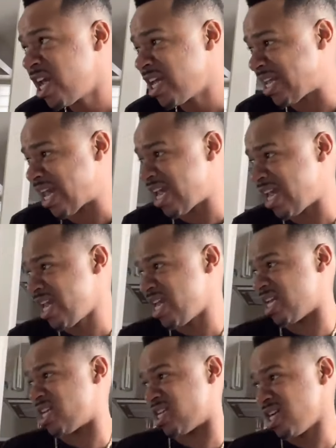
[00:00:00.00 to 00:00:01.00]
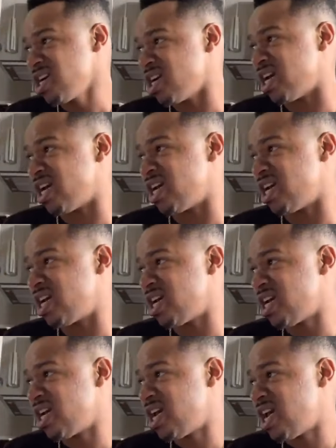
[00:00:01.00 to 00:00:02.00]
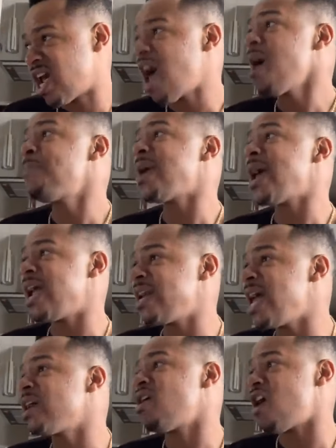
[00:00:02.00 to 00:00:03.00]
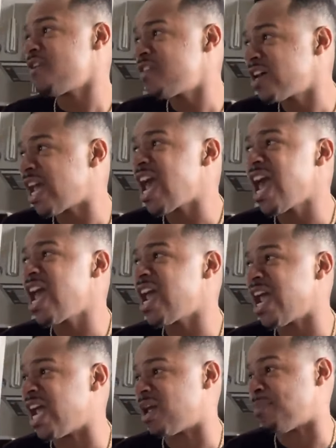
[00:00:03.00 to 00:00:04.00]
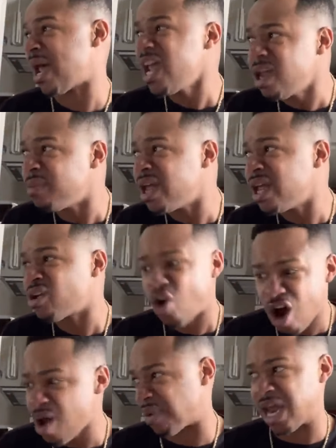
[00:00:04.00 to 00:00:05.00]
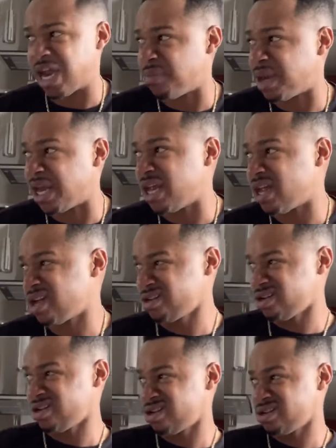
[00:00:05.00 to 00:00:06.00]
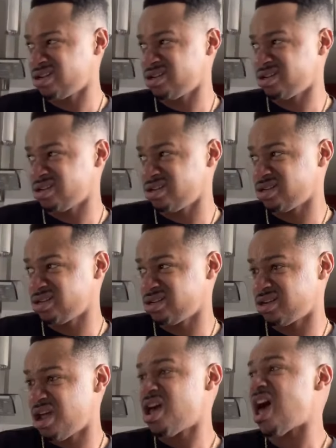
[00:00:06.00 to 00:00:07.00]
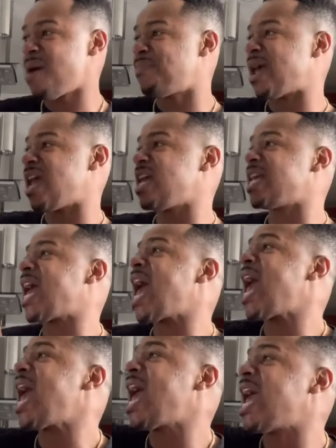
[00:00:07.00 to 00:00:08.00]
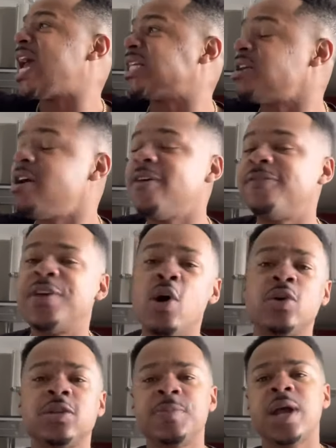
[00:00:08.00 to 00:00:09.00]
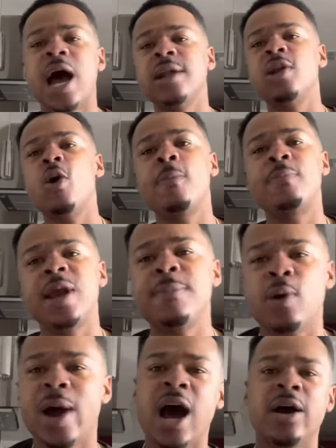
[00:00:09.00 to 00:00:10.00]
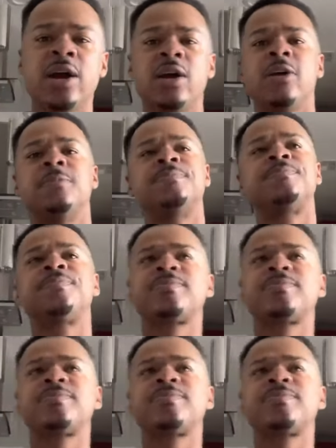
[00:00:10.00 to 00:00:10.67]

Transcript: Cash. insurance. I pay their car for cash payment, car payment. Uh, I pay cash. Folks, I know people out here